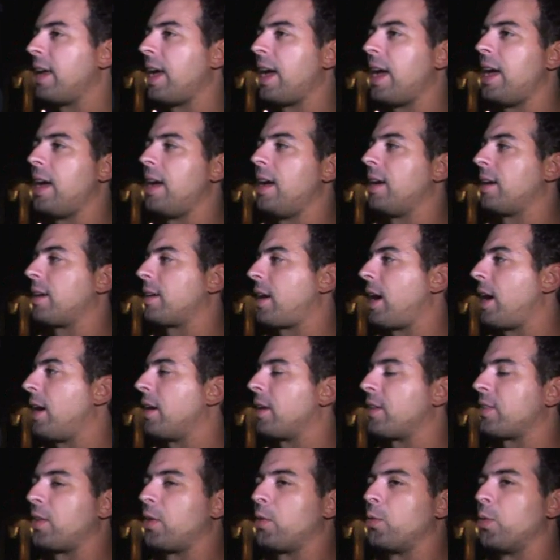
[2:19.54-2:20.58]
a
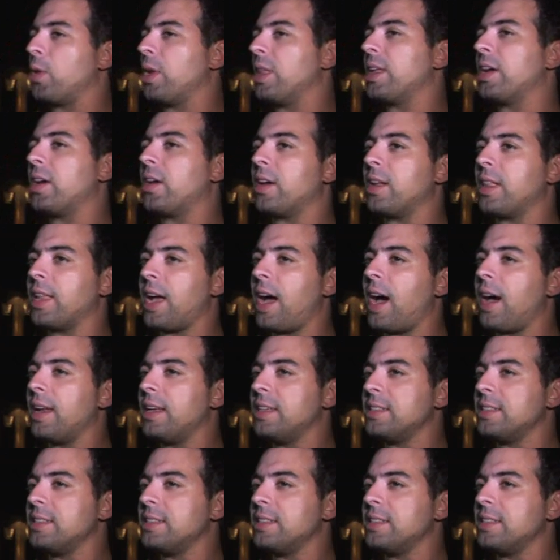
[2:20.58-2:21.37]
character really early on.